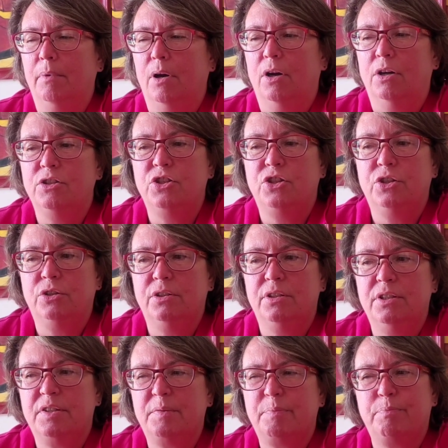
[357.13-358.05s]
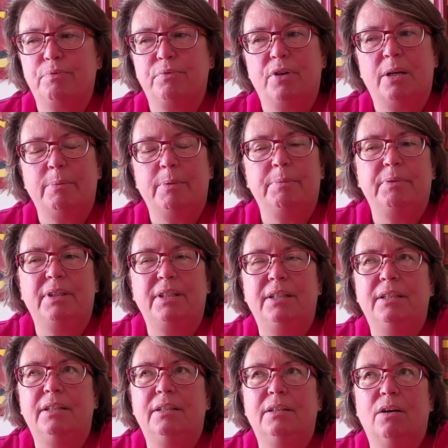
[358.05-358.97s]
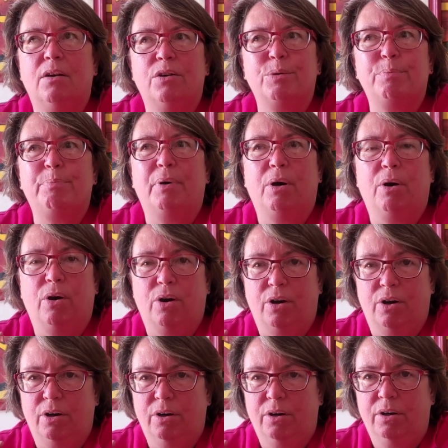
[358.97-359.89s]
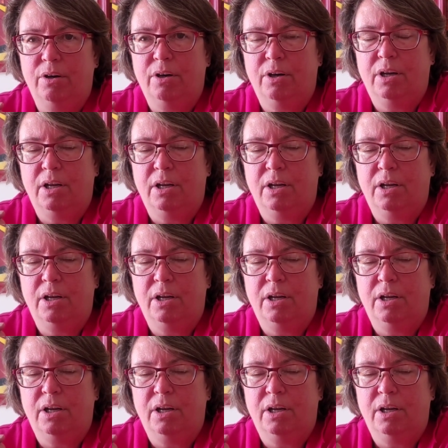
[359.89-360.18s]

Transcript: Honduras, probably on a par.